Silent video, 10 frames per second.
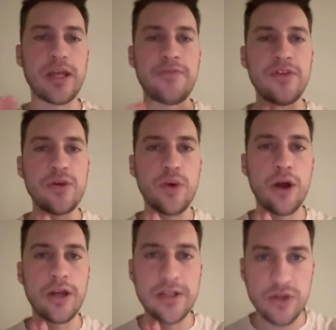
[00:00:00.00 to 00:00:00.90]
if you
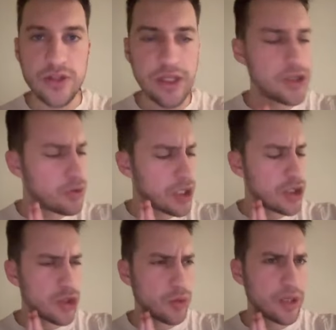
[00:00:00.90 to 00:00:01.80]
are interested, you
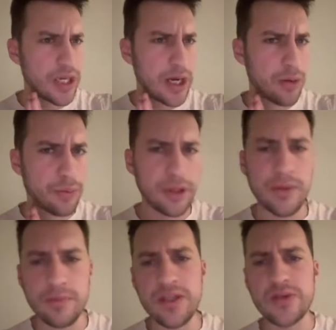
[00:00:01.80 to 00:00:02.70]
can join our
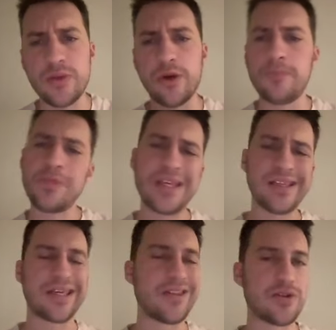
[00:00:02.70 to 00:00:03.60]
premium Discord, link in the